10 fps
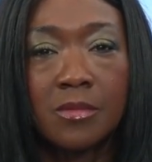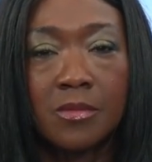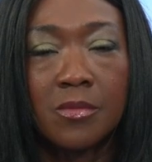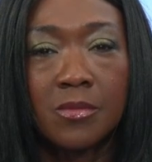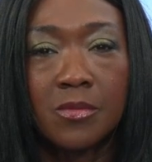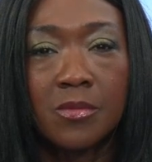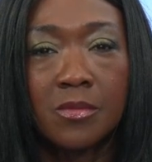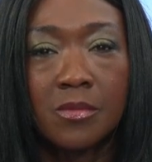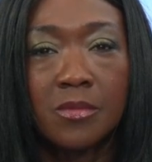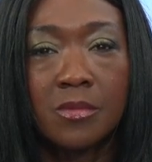
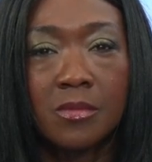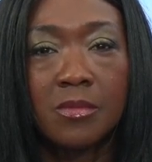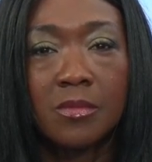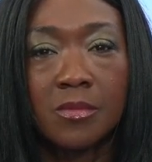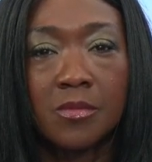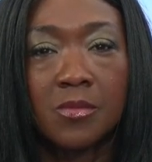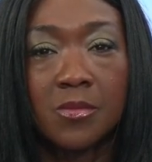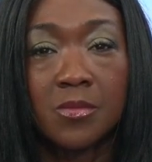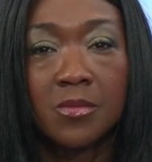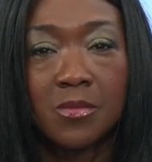
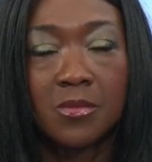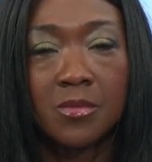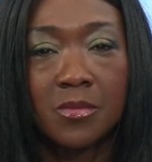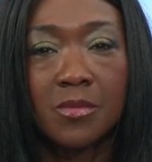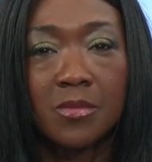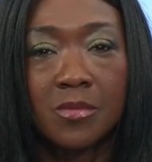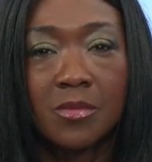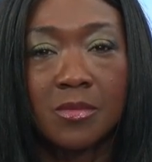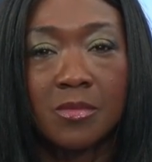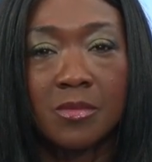
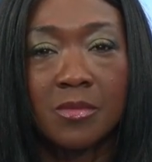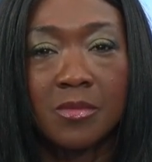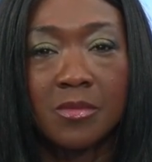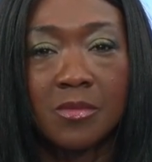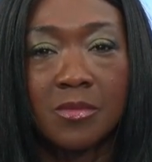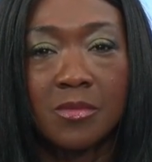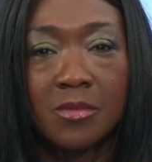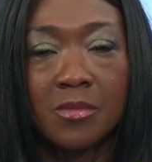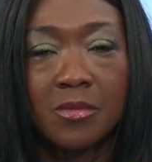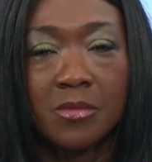
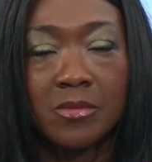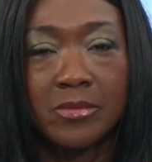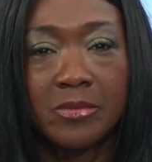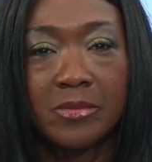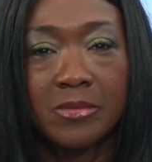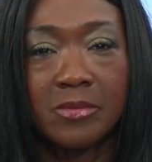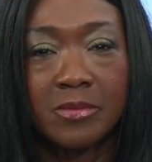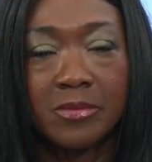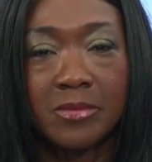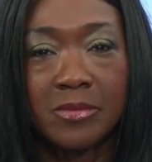
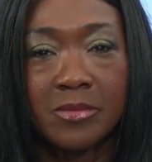The person shown says nothing.